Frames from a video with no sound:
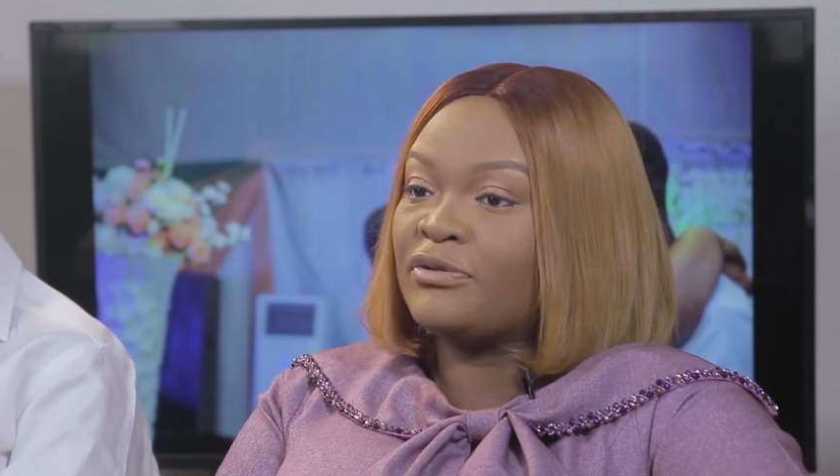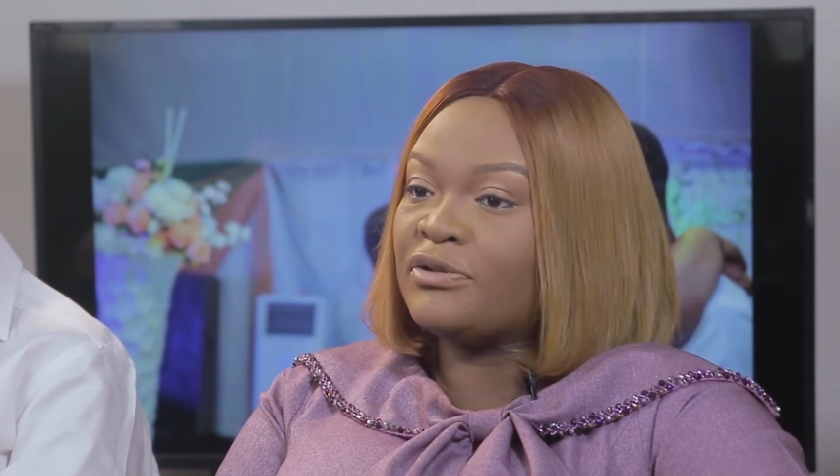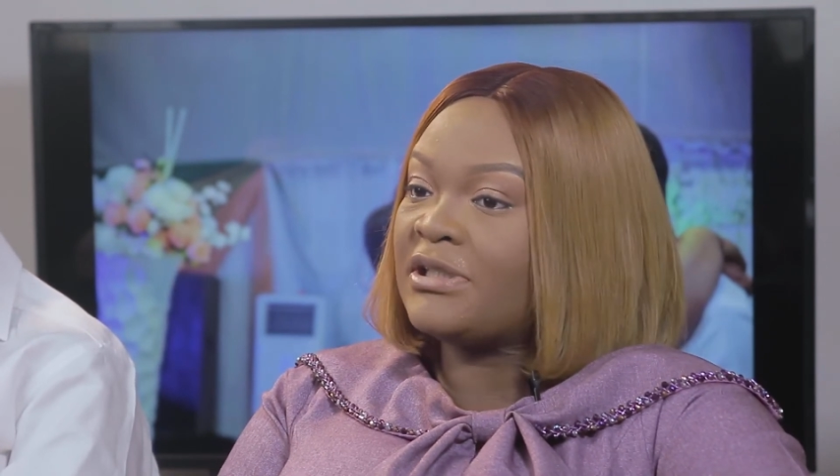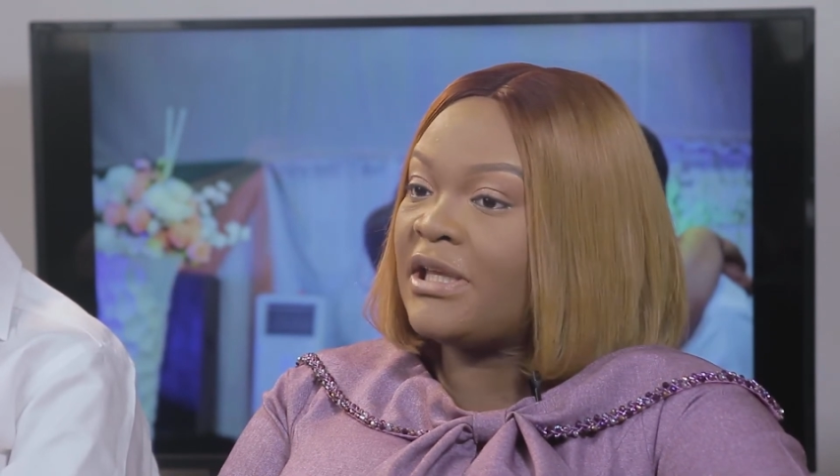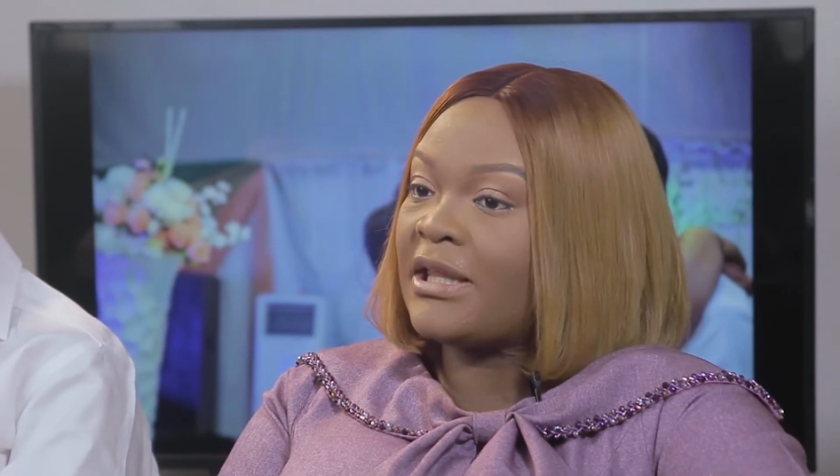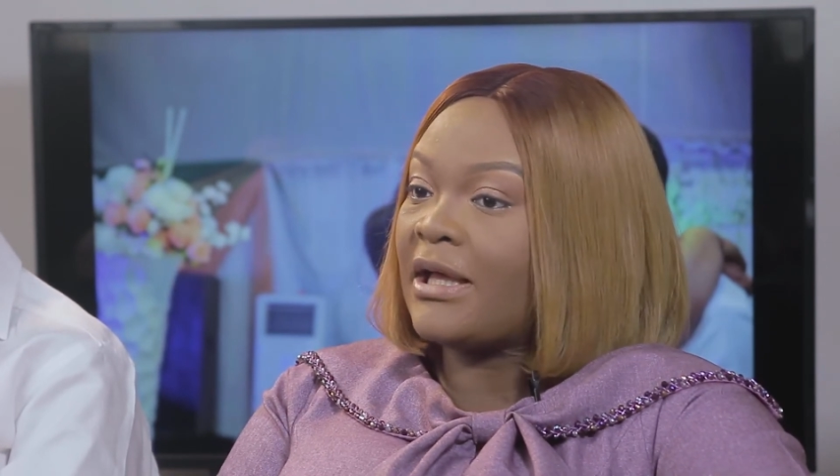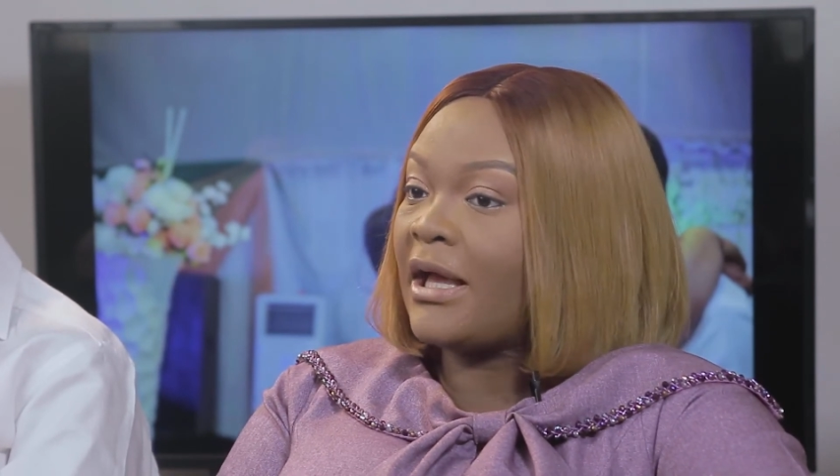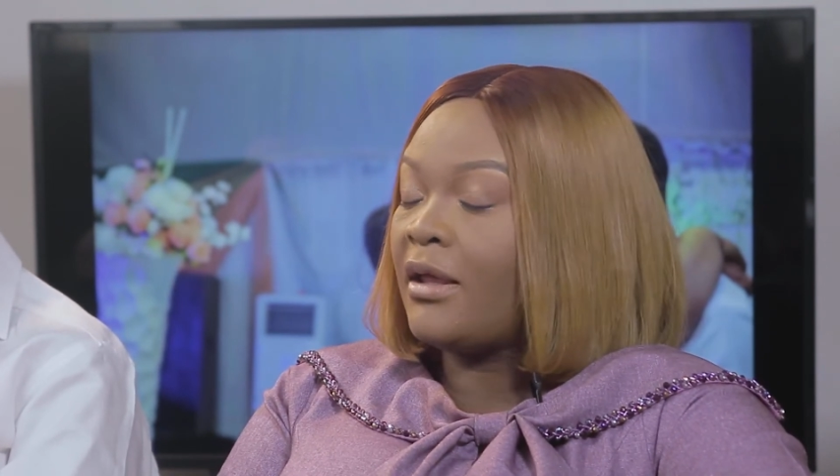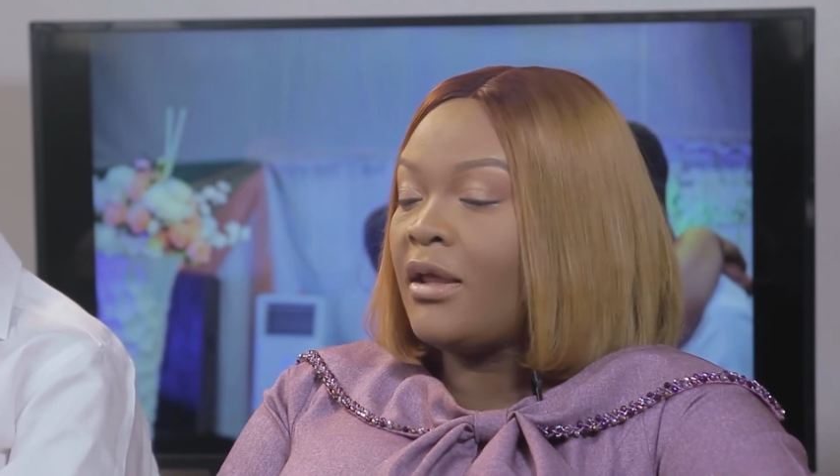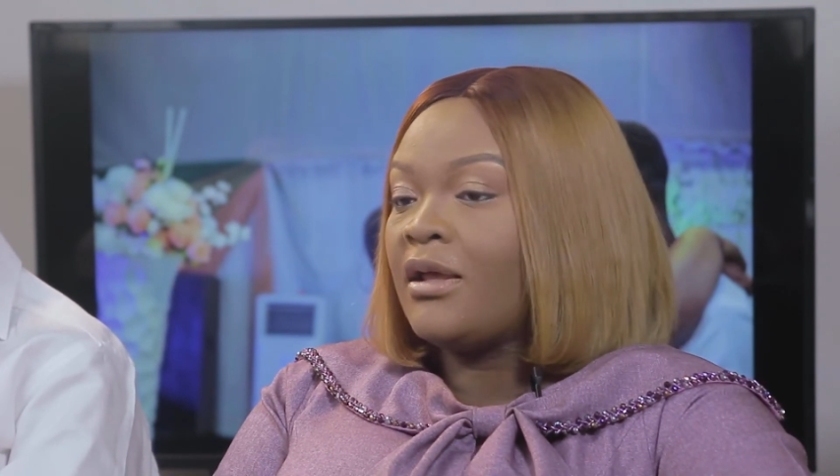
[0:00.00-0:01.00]
You just hear that,
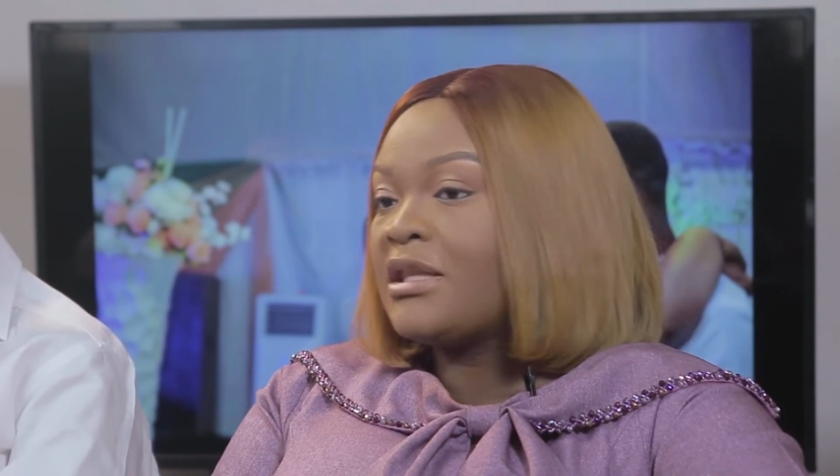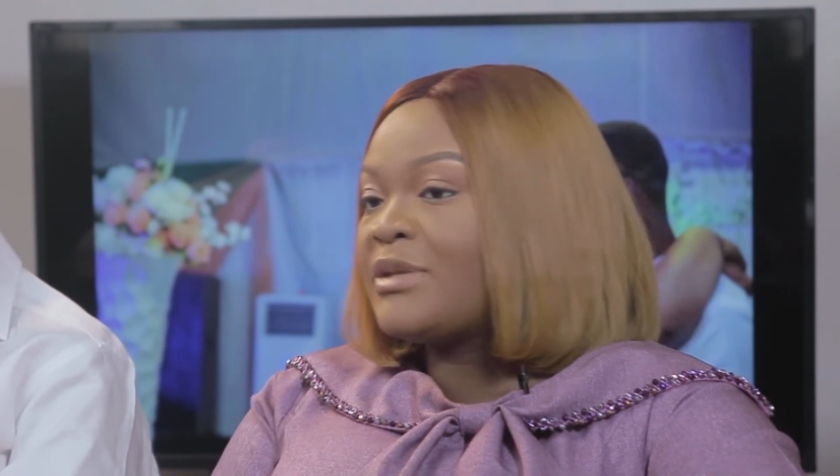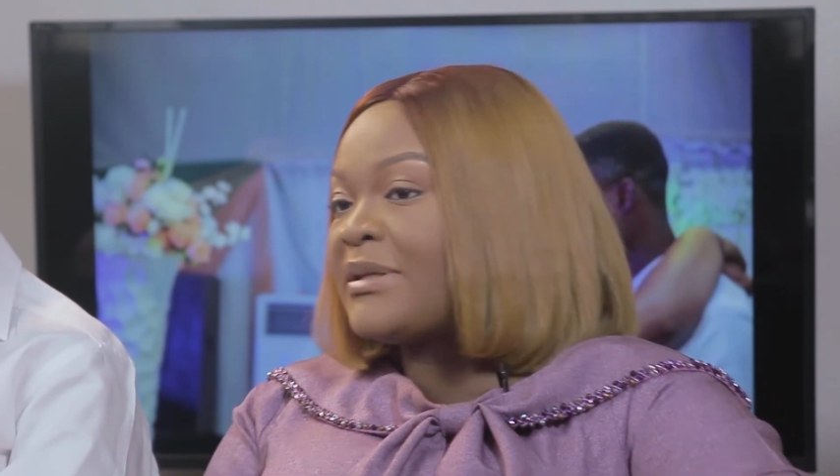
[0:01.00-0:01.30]
this